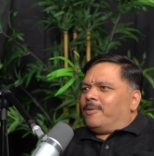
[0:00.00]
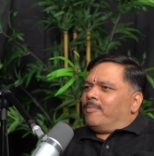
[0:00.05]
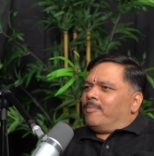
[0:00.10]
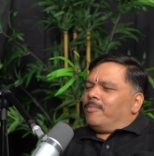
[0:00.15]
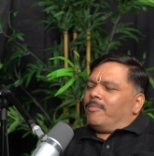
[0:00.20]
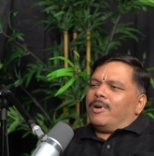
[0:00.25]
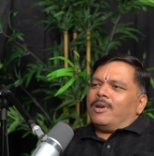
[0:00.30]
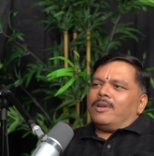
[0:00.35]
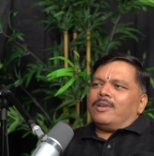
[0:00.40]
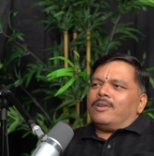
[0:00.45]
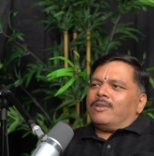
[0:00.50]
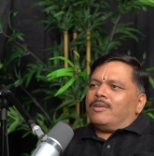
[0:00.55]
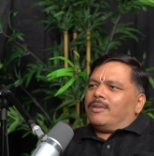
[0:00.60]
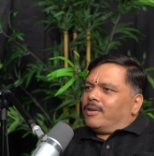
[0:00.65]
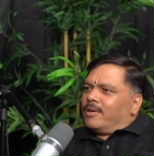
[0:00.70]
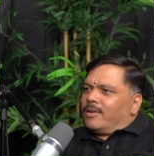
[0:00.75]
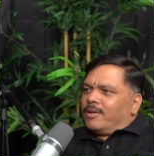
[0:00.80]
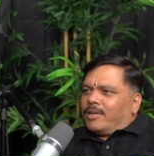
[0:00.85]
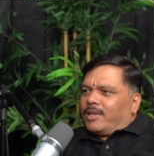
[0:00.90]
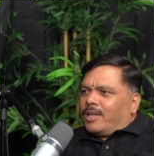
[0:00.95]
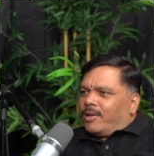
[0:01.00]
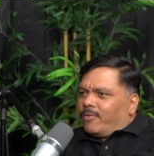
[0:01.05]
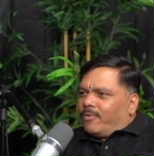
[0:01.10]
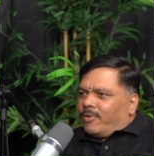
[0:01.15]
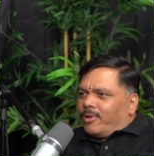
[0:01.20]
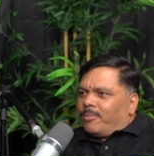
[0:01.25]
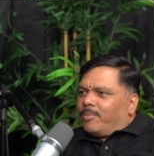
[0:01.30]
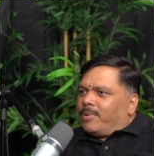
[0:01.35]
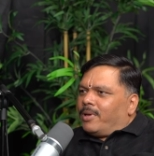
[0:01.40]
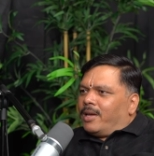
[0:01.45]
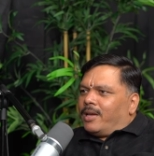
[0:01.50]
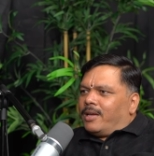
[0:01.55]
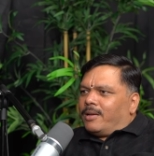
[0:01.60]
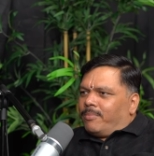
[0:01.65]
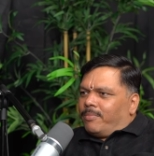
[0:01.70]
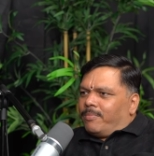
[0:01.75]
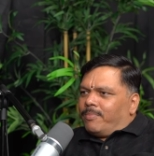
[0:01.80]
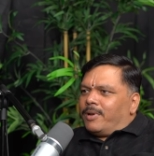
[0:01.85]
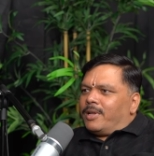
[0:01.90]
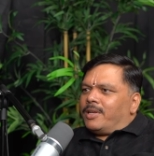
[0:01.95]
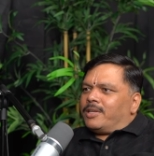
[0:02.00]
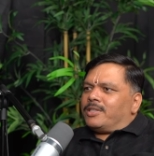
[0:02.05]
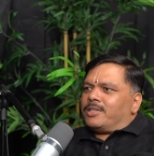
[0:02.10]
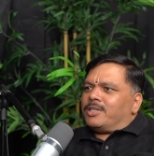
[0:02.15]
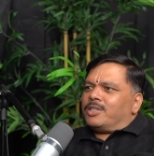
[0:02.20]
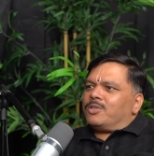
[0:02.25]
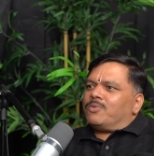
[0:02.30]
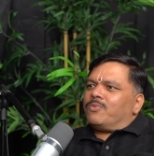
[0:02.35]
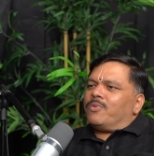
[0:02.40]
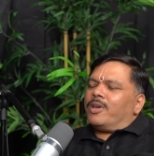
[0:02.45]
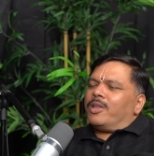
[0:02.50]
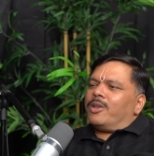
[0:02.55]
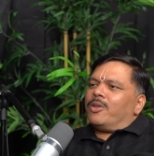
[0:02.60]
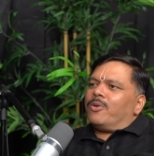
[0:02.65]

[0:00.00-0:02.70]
But there will be places where